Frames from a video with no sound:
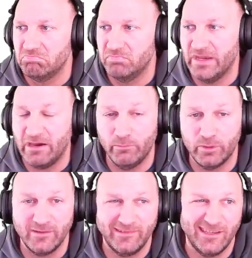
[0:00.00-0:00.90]
now I'm
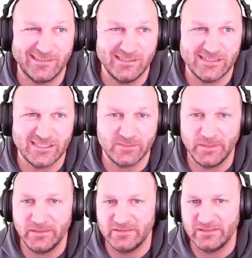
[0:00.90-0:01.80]
broadcasting six,
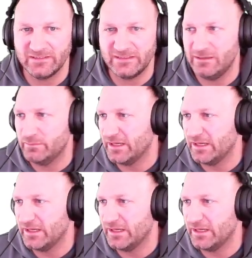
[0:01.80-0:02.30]
16